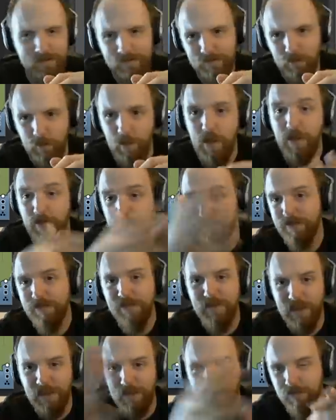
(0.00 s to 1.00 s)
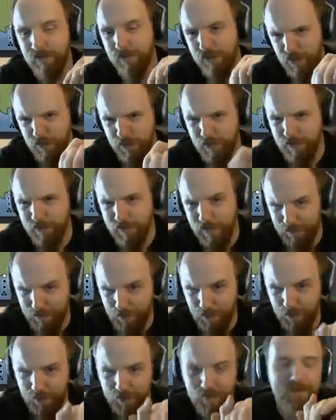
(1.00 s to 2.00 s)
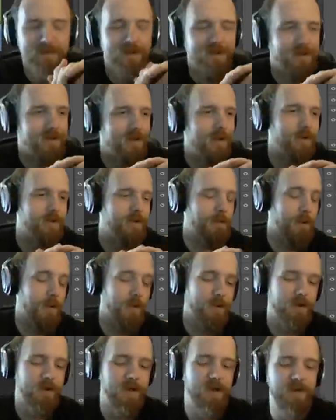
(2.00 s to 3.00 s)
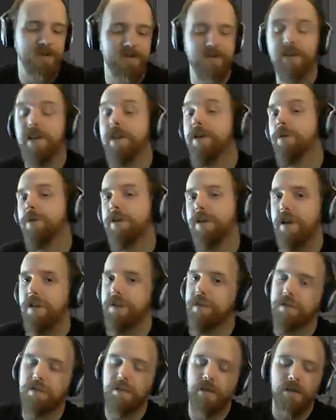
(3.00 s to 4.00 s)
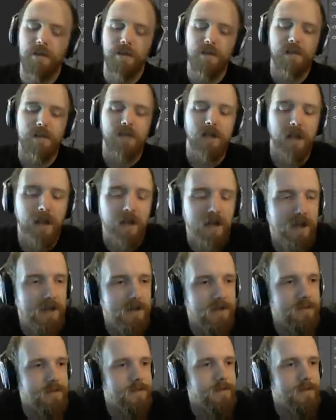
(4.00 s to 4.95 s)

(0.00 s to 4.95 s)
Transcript: Well, it's Tok and Fatboy as the Oxymoron guys, and then all the others uh,